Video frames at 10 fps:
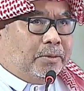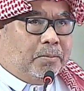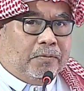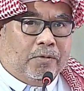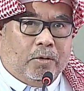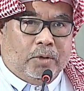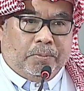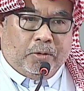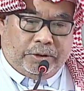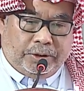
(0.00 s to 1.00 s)
before we
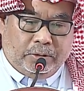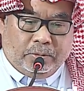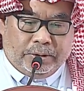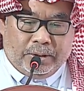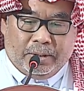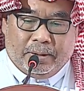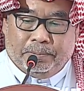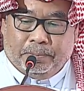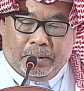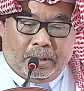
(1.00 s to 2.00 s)
proceed to
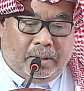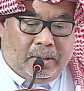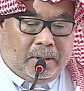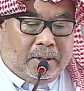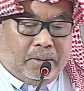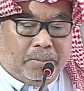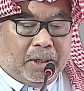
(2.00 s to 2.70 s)
the my